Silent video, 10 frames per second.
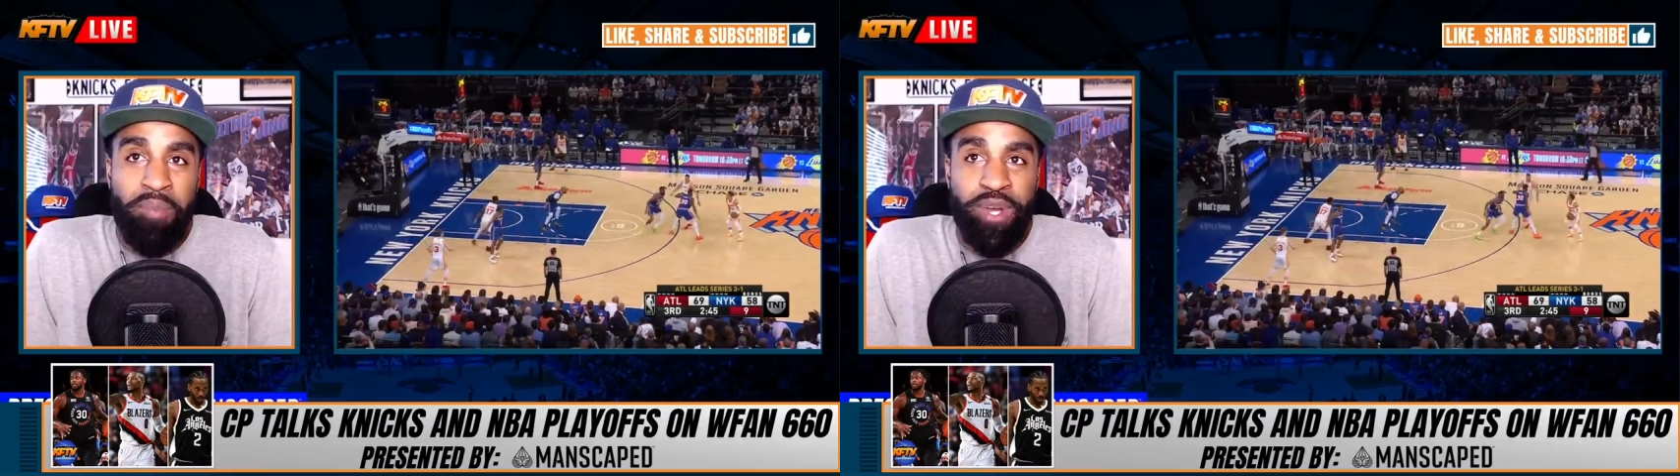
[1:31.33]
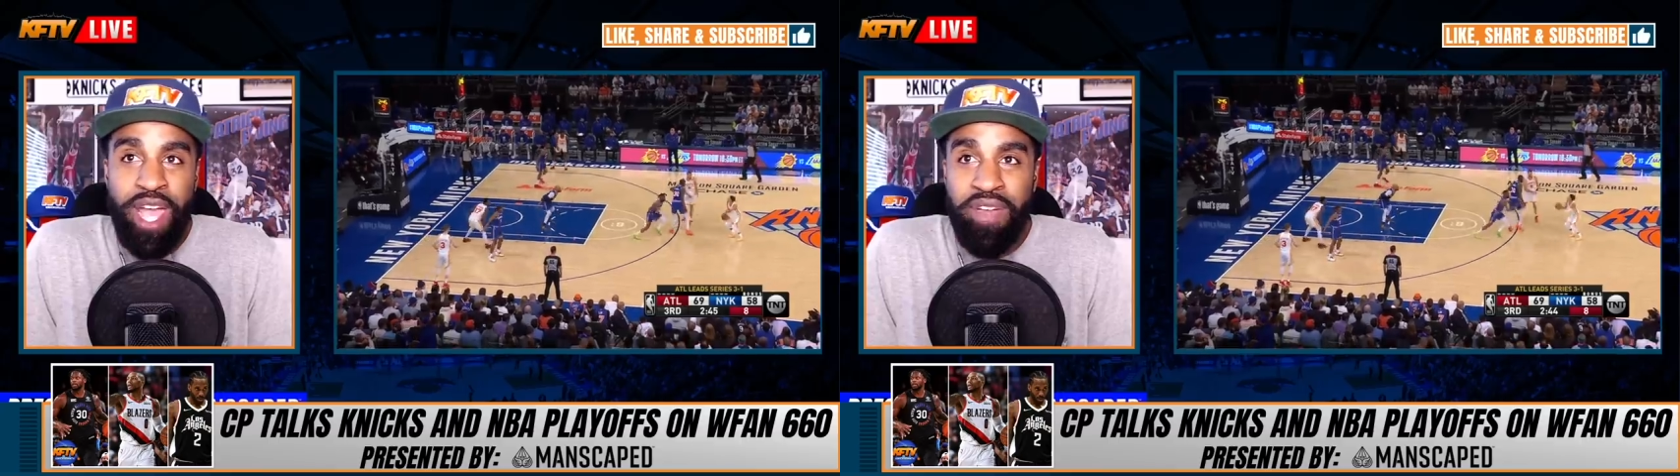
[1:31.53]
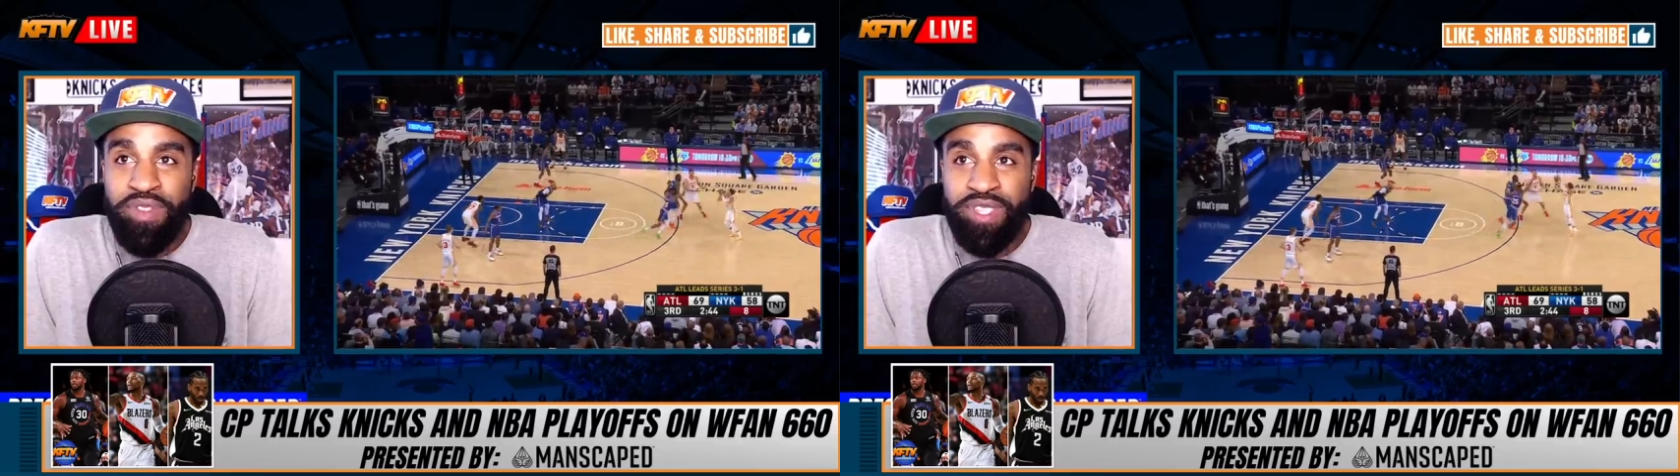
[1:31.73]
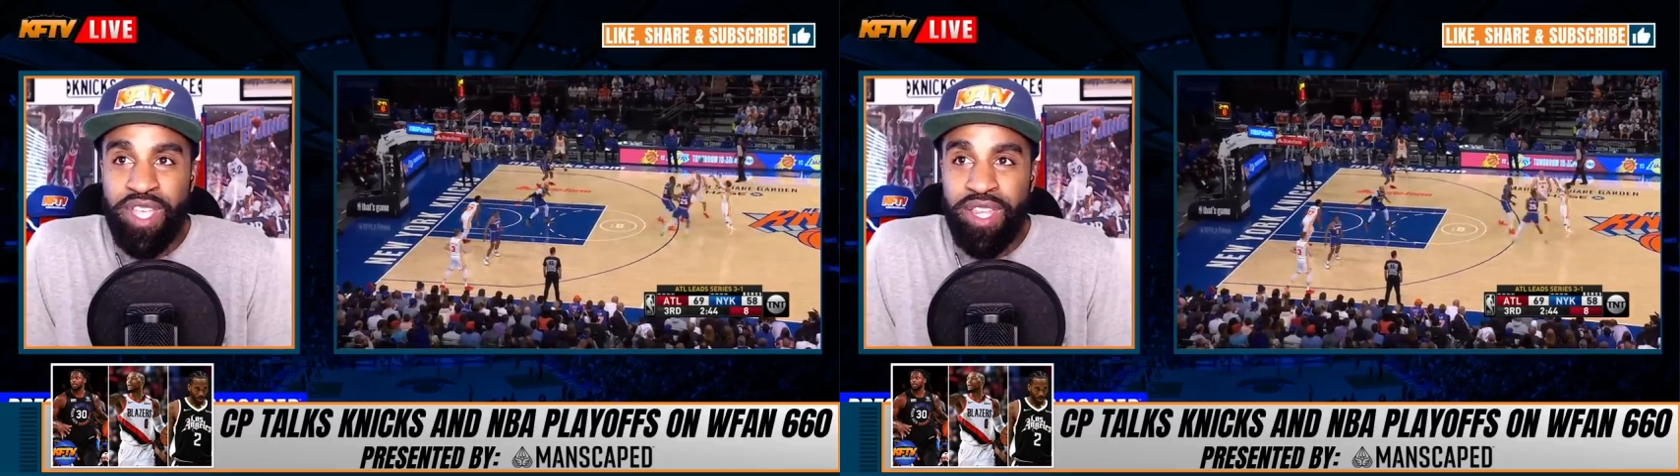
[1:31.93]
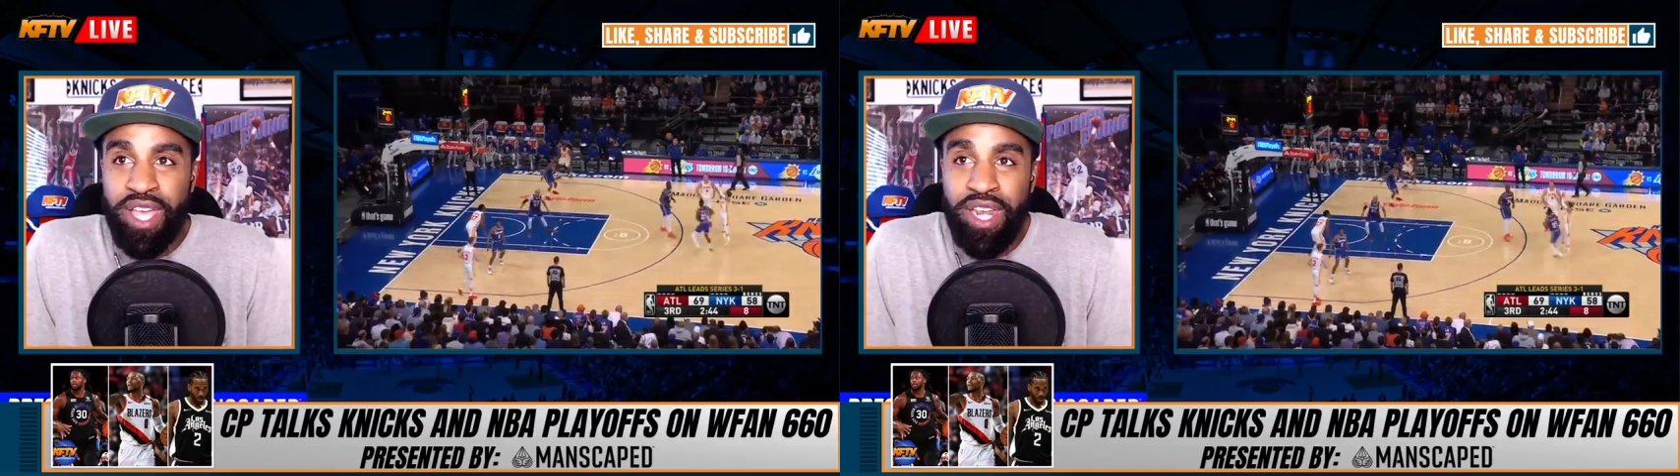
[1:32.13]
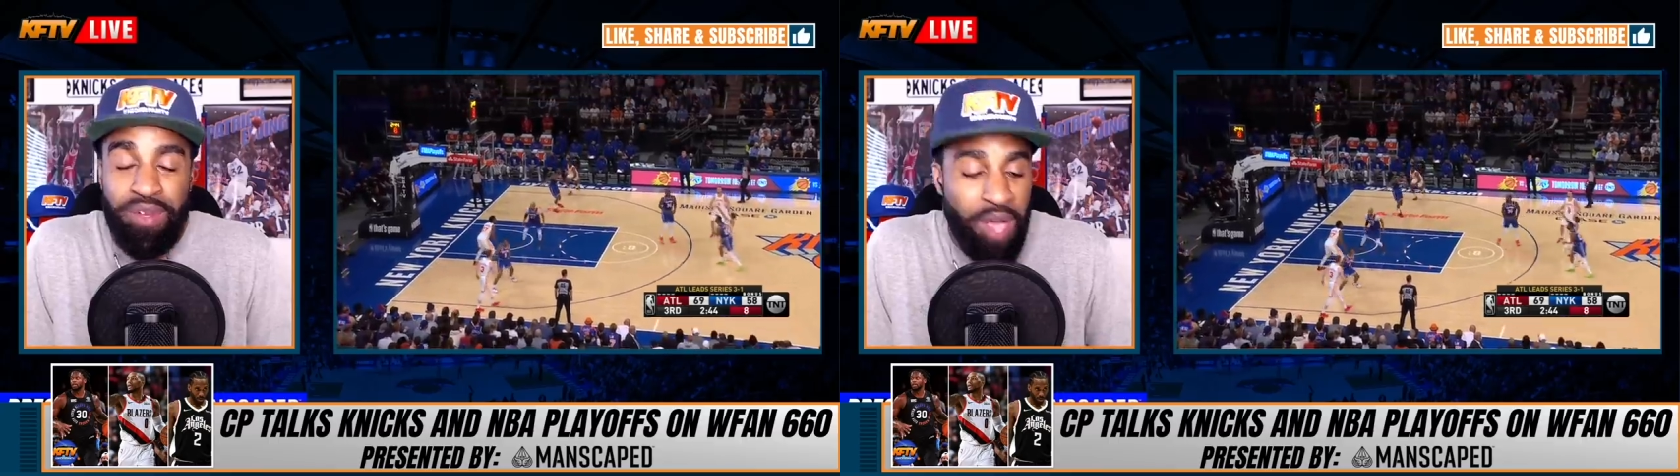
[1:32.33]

but having said that,